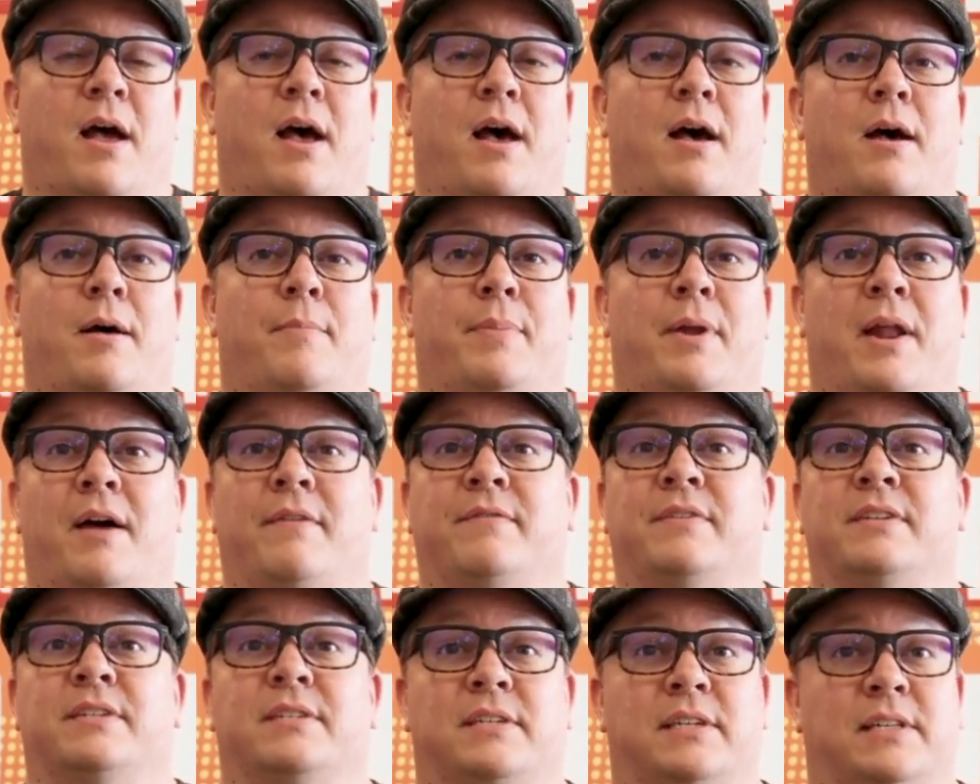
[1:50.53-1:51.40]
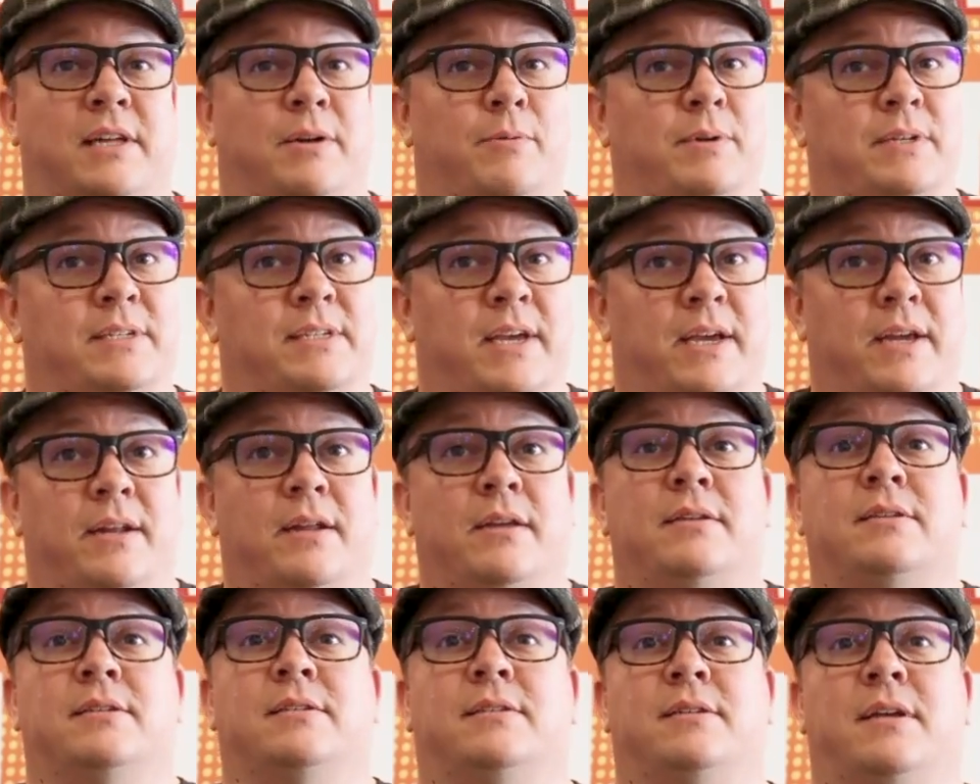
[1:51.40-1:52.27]
But obviously, like we
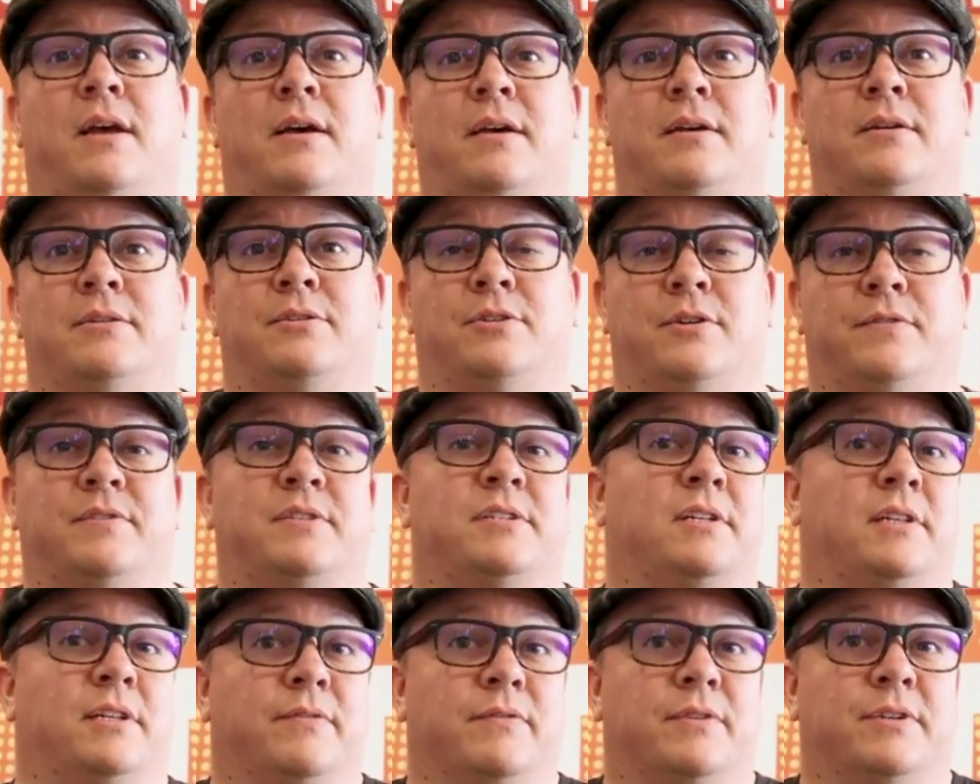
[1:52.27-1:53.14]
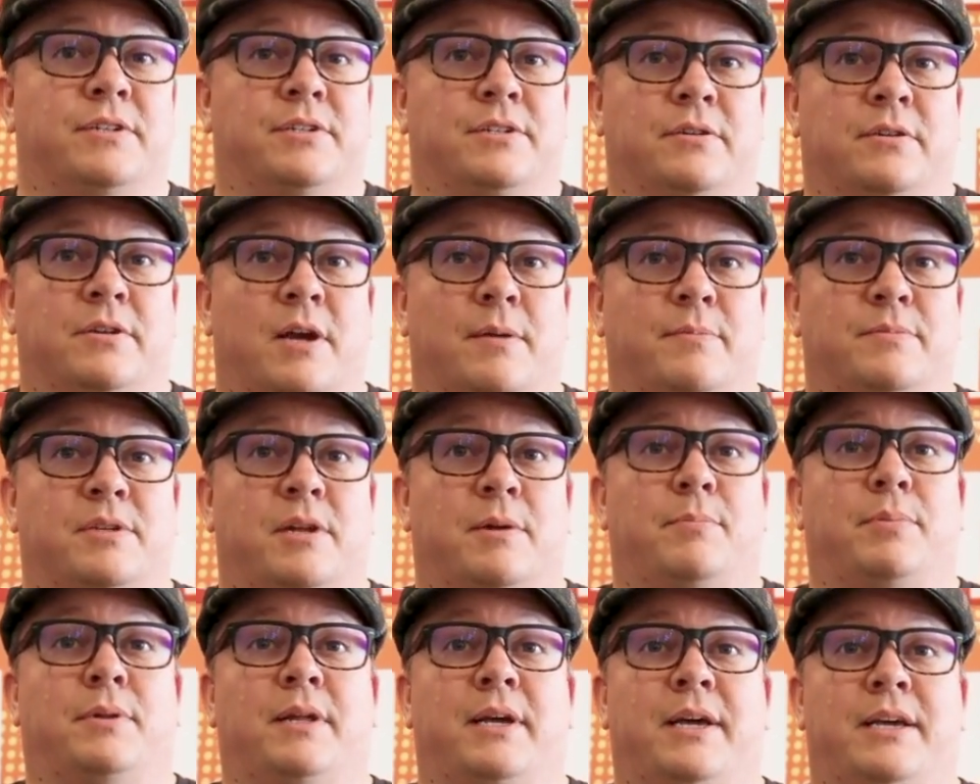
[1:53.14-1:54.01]
said, service delivery still comes
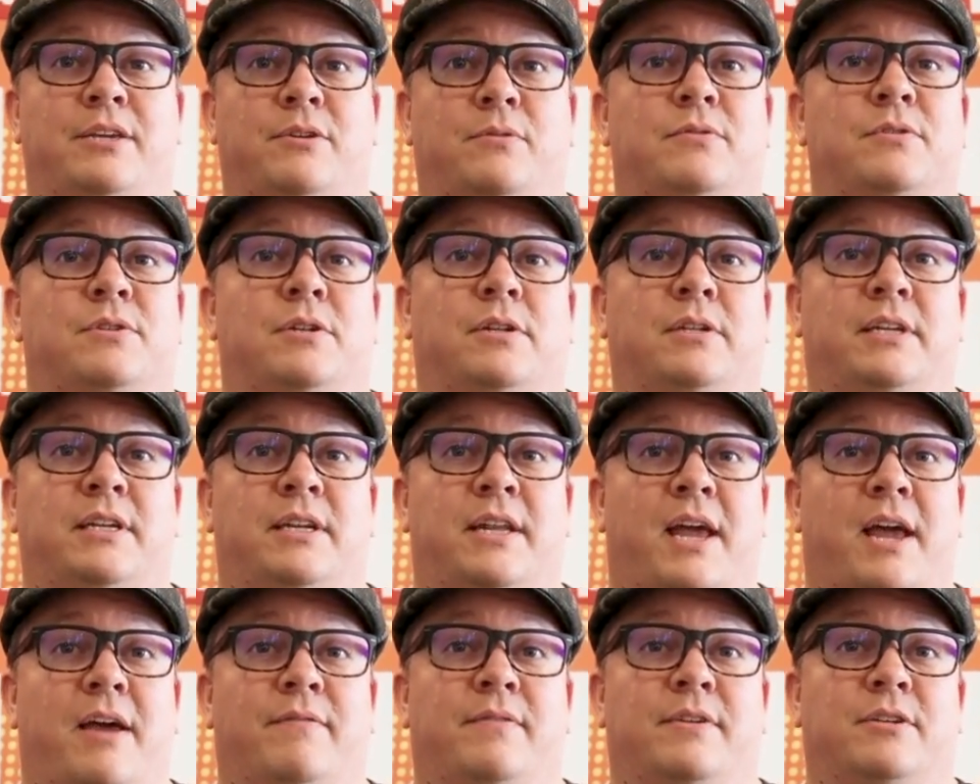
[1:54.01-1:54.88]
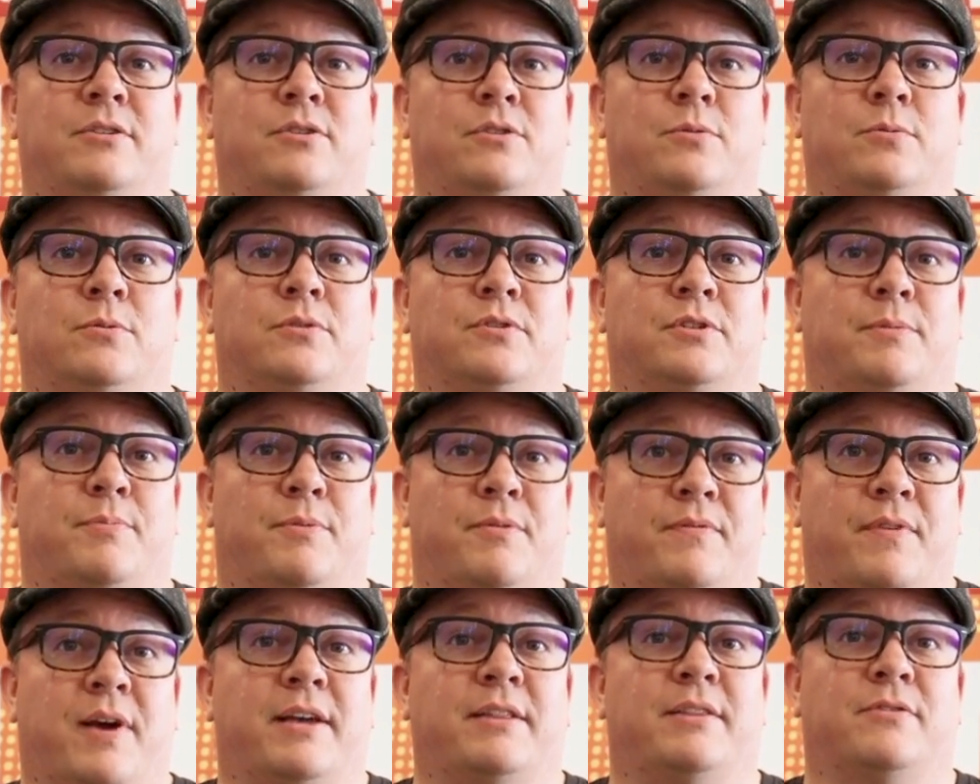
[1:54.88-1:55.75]
into play. You still need to have these tools to
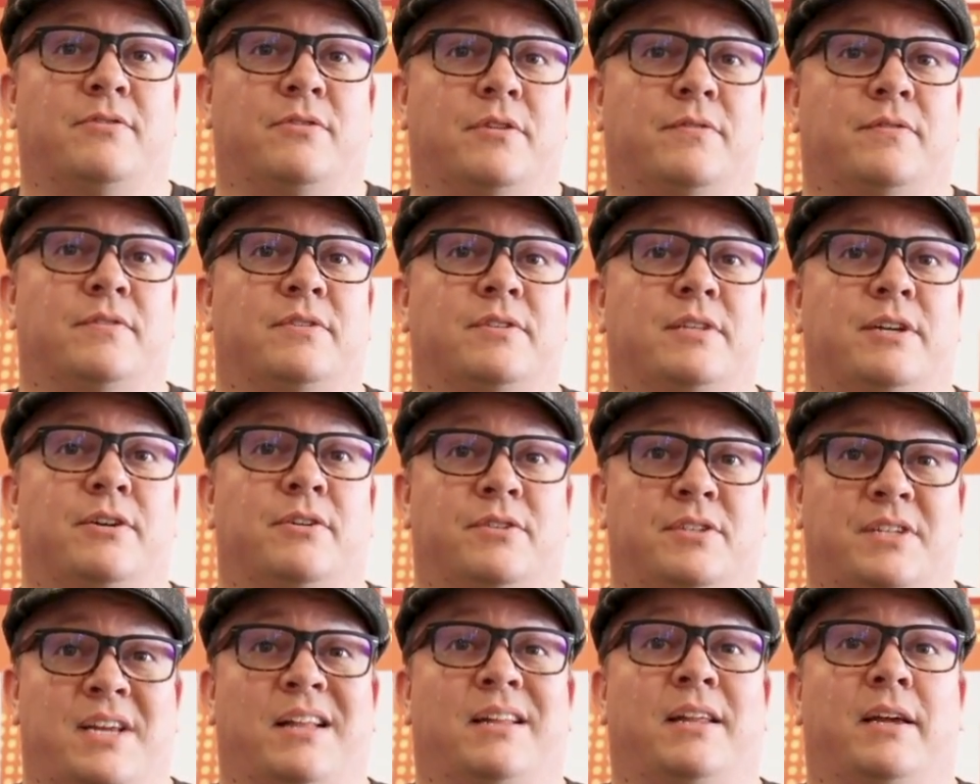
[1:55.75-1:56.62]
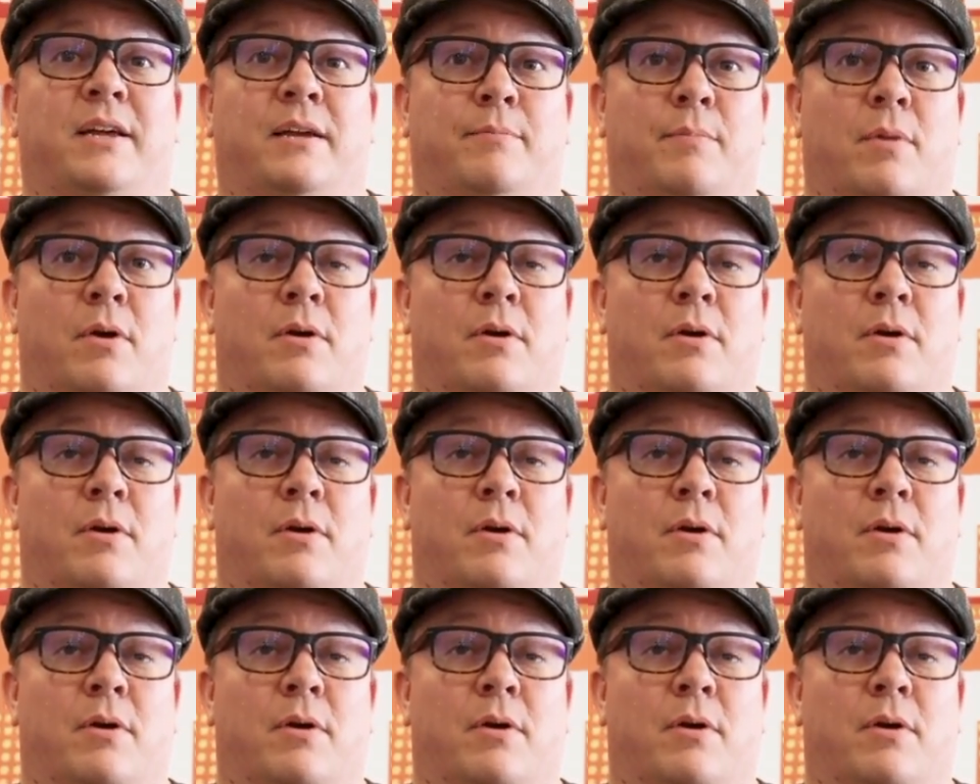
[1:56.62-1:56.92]
provide the service that you're selling and